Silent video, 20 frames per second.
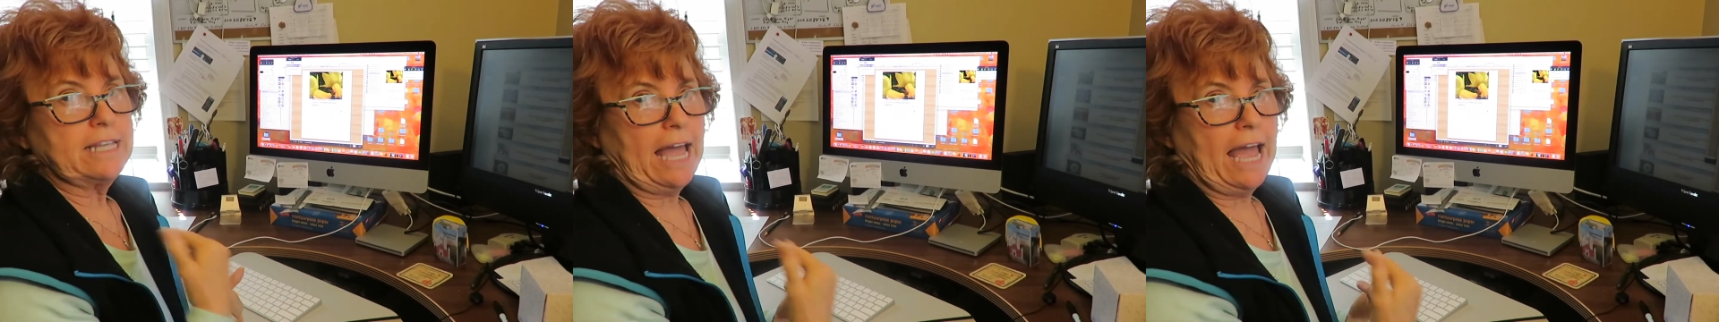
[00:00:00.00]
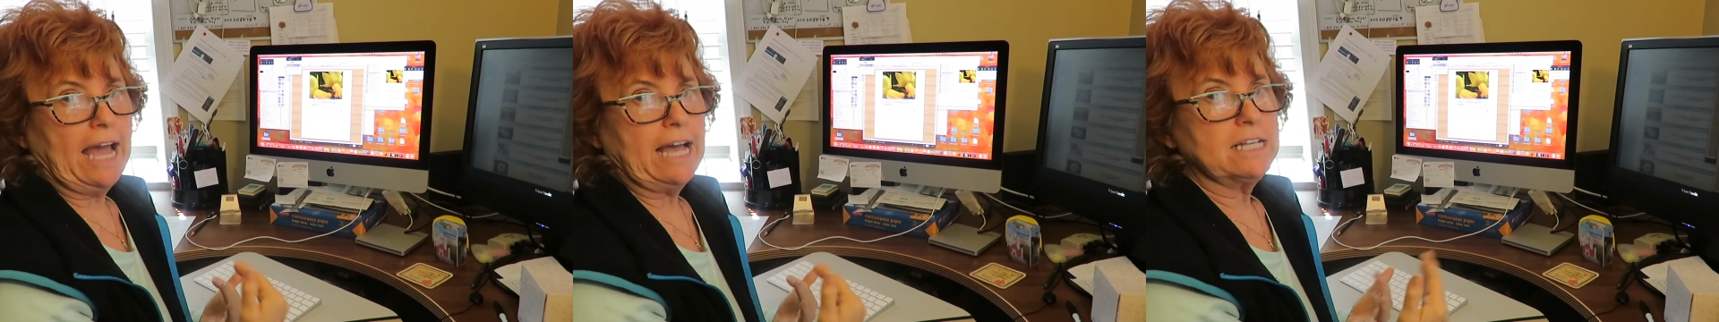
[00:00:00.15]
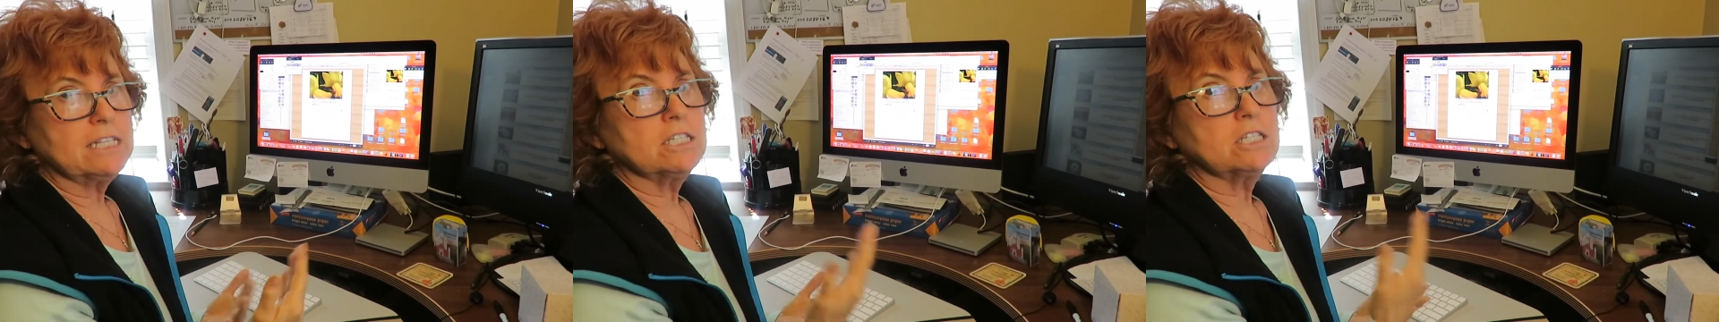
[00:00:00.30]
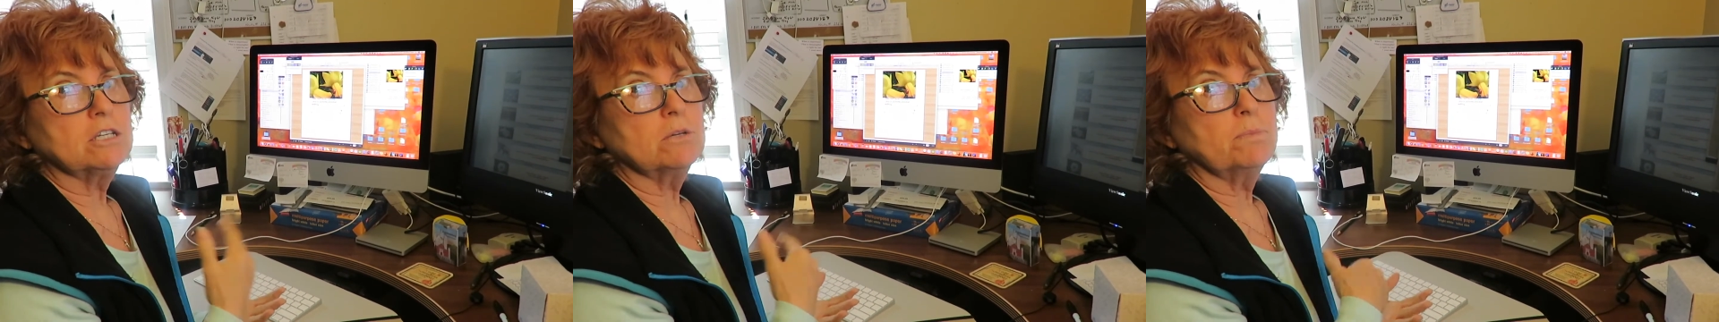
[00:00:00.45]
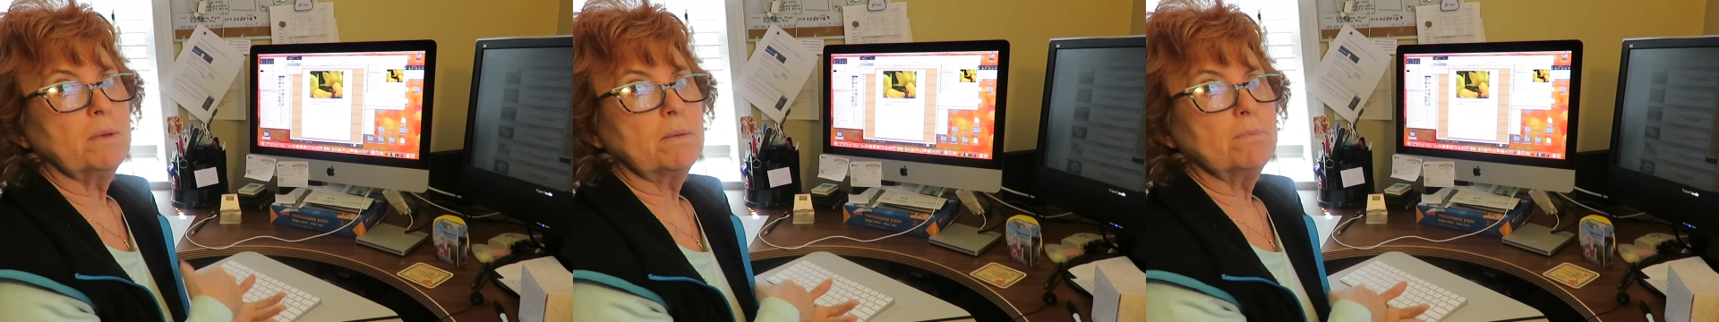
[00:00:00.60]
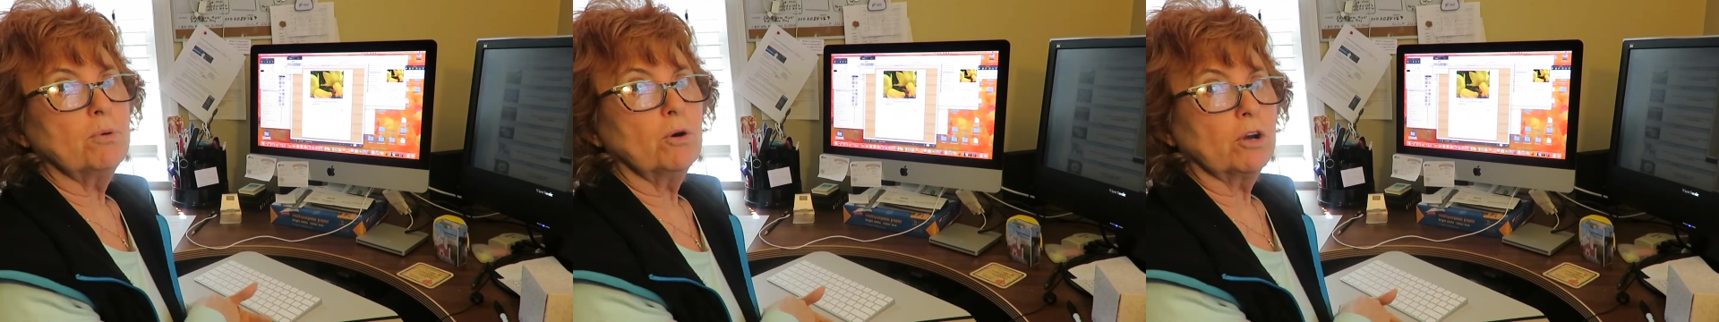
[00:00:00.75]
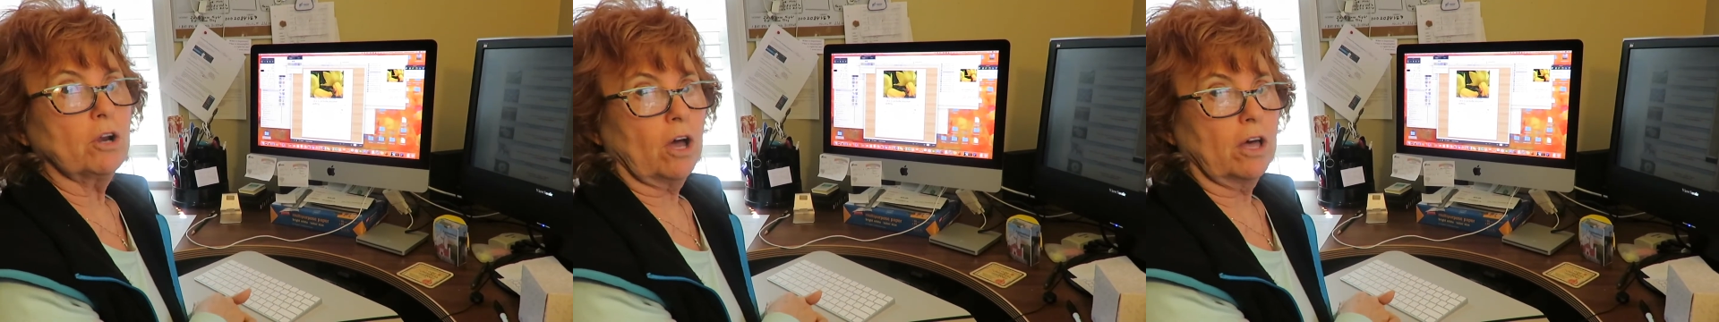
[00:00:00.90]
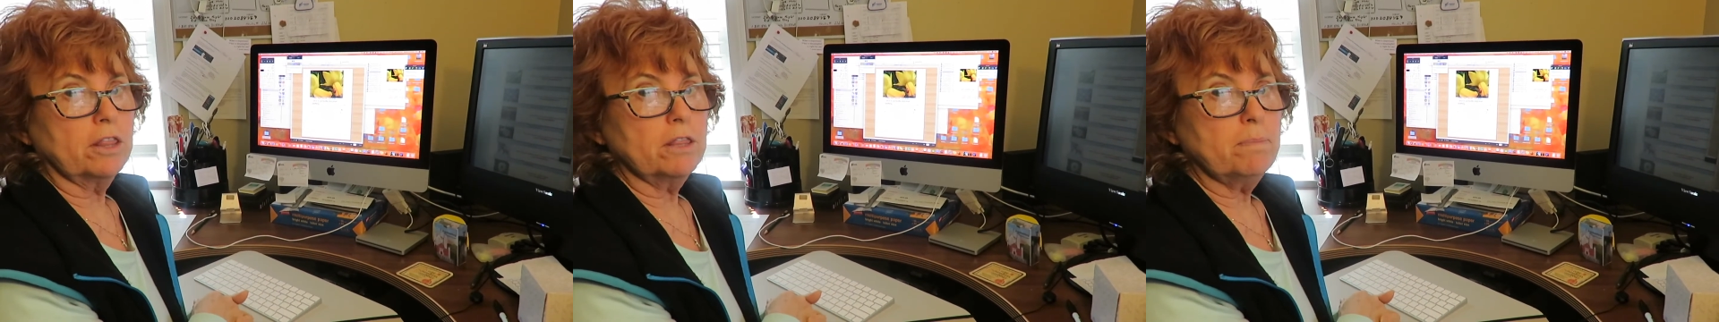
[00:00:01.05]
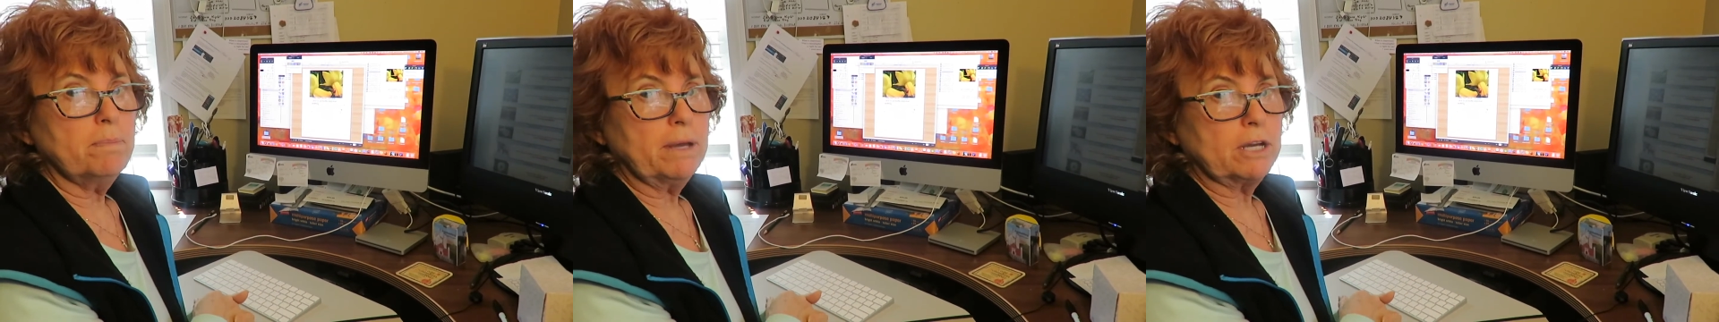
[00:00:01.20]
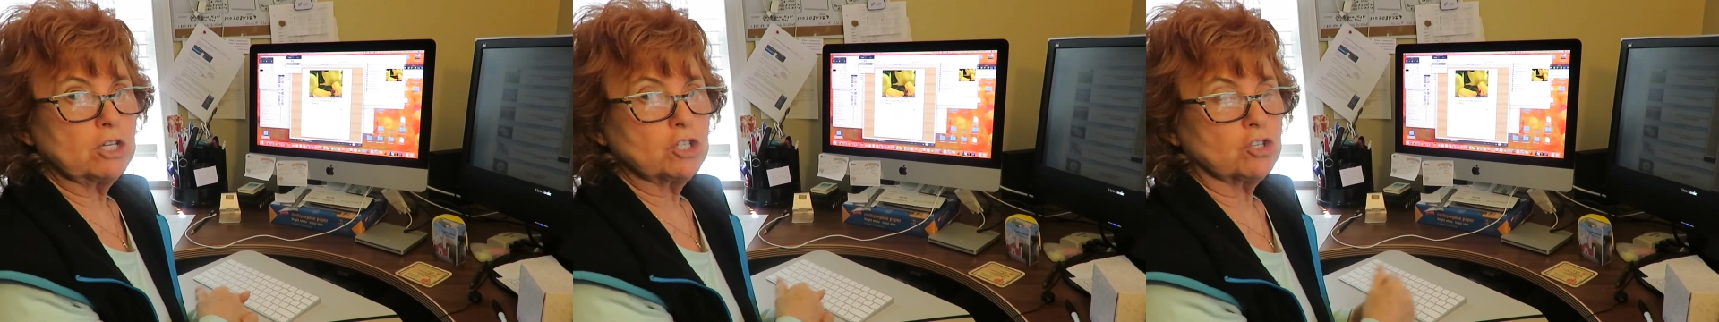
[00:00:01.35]
asked to be put on the
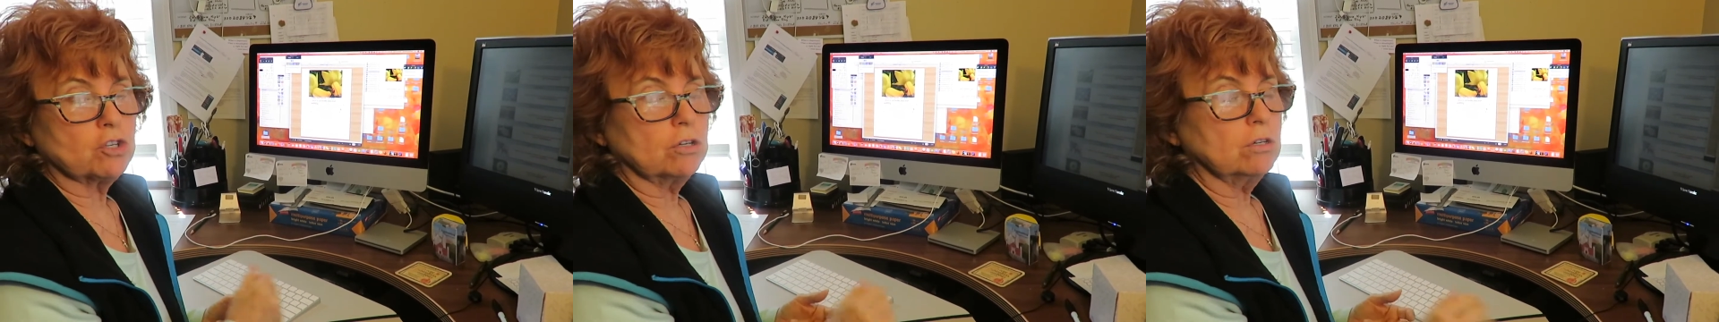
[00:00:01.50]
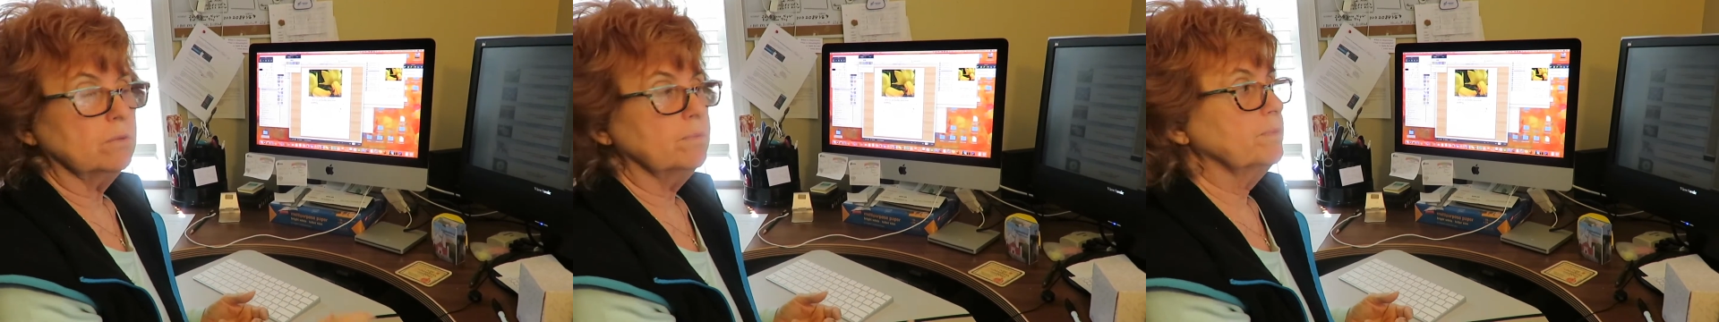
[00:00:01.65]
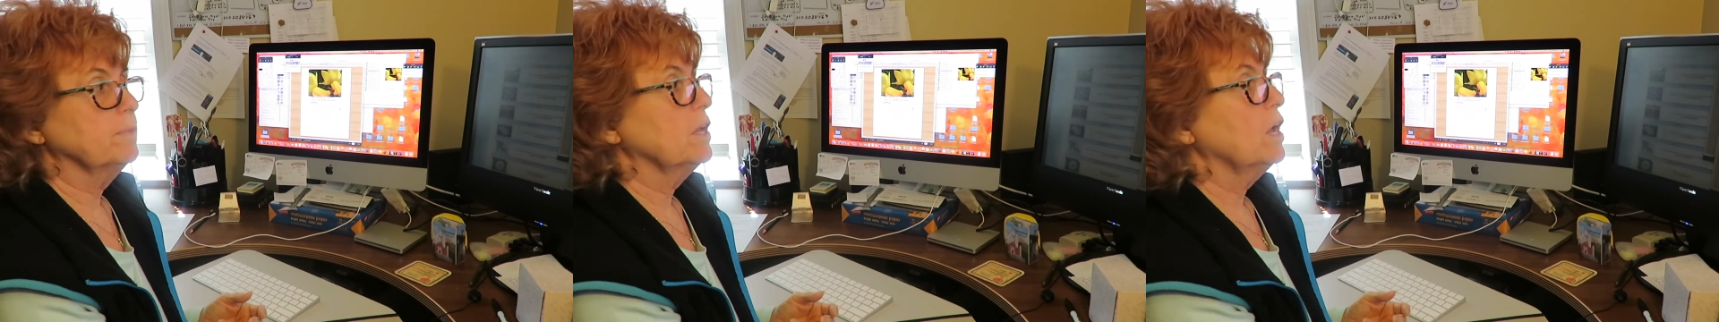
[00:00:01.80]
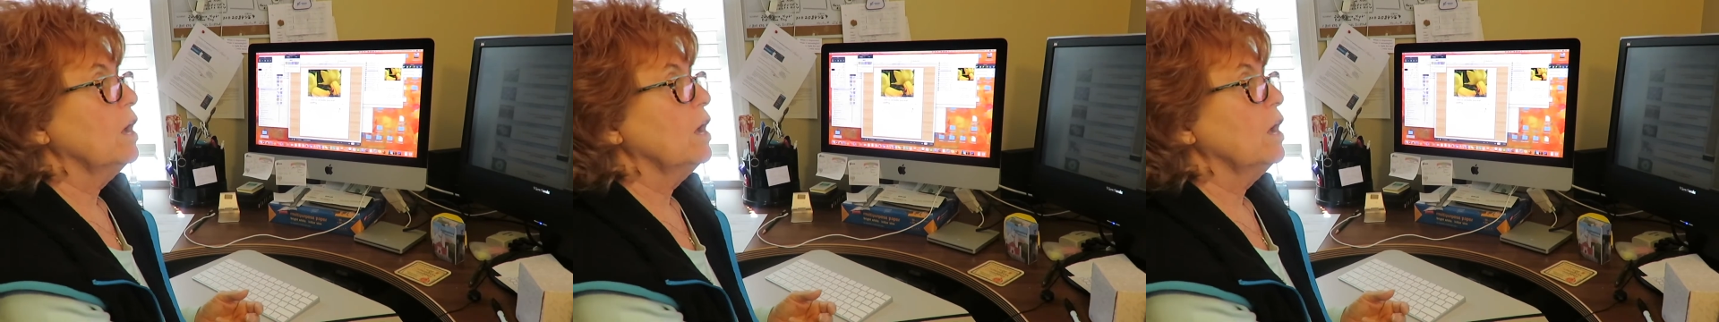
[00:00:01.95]
picture.